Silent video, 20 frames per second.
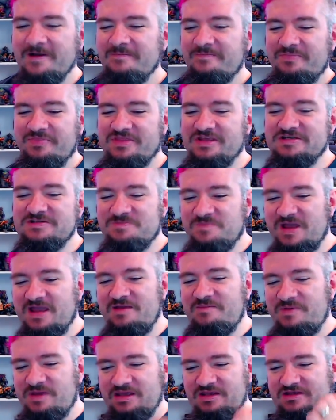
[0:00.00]
this may
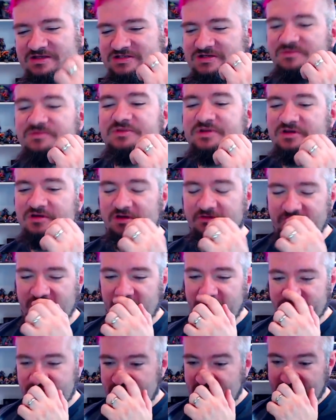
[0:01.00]
be something of an
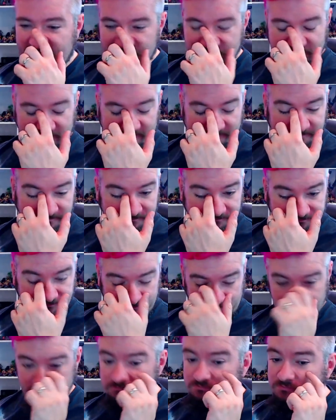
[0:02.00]
overreaction
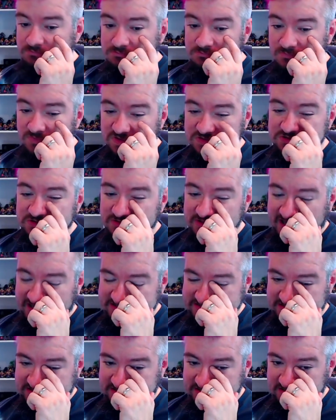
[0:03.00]
to
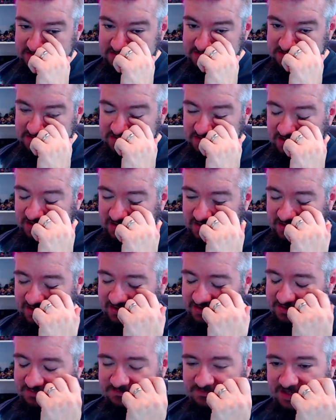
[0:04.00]
getting
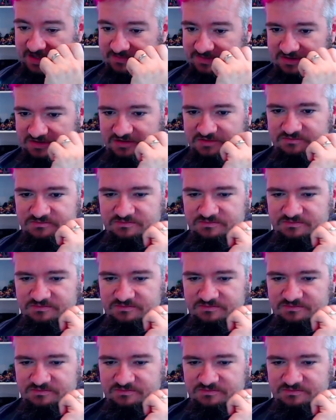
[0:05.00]
maybe the